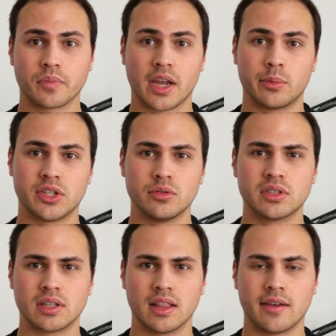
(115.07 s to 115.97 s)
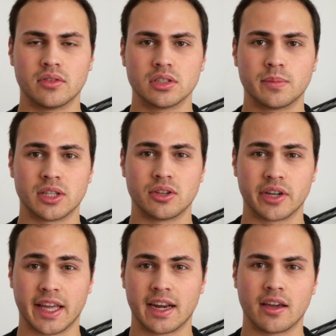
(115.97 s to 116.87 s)
I reduced the levels, but
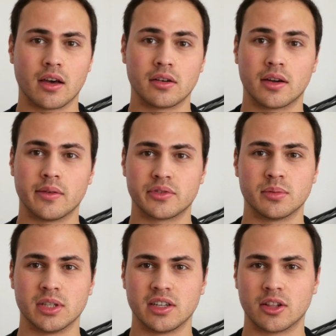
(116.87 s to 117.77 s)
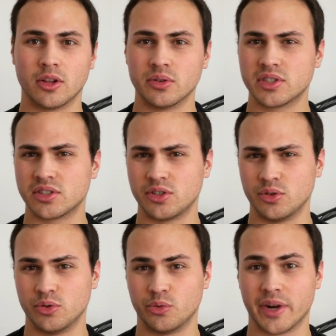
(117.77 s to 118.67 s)
they're getting uncomfortably close
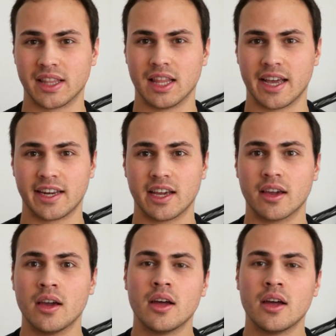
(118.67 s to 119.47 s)
to redlining.